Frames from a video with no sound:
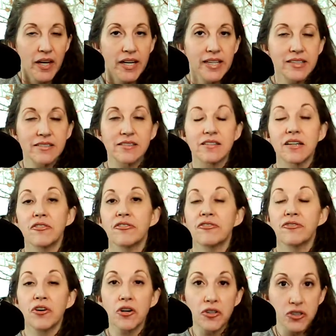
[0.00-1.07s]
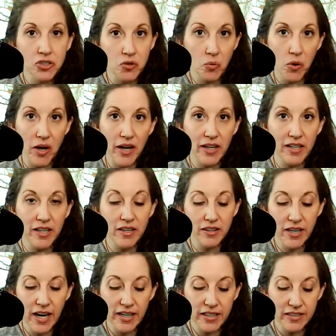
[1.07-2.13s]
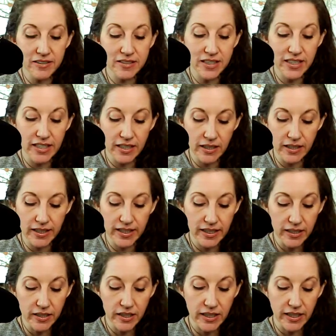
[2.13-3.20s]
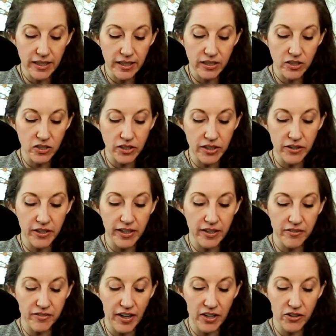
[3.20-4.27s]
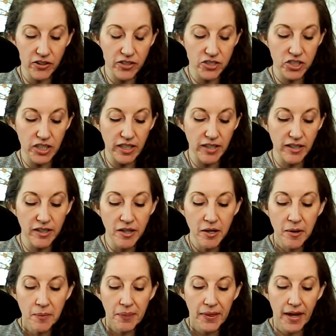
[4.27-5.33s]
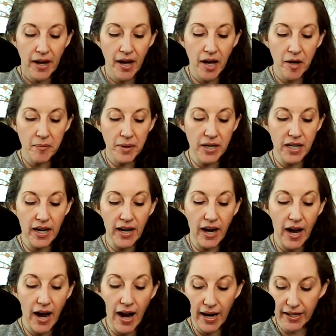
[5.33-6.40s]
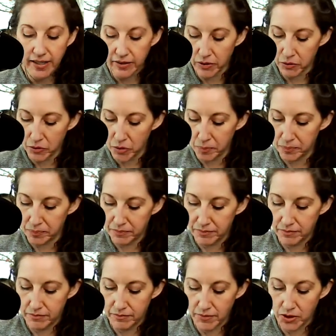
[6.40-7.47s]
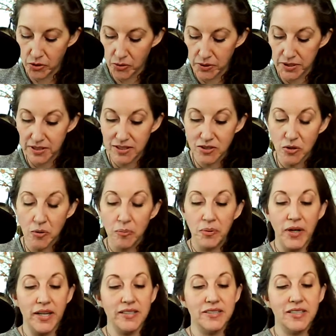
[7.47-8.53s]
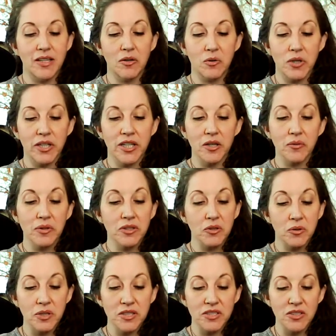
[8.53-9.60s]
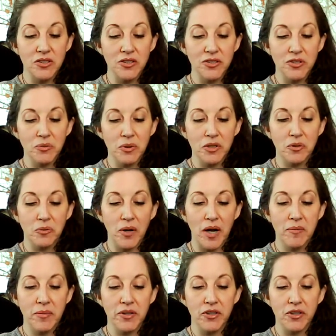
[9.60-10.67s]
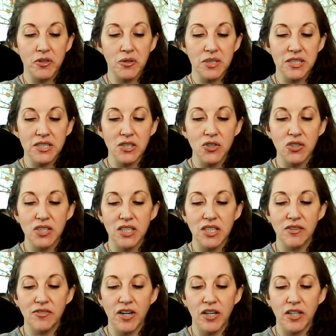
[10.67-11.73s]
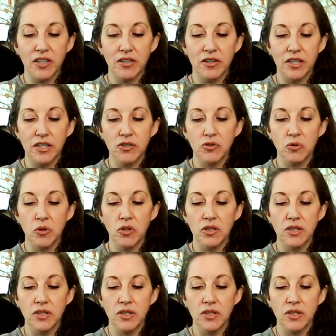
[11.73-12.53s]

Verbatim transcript: is the first one that is he healing and clearing of energy. Um, and I highly, oop, crystal blessing, working with crystals with grandmother Crystal Diva. Cathedral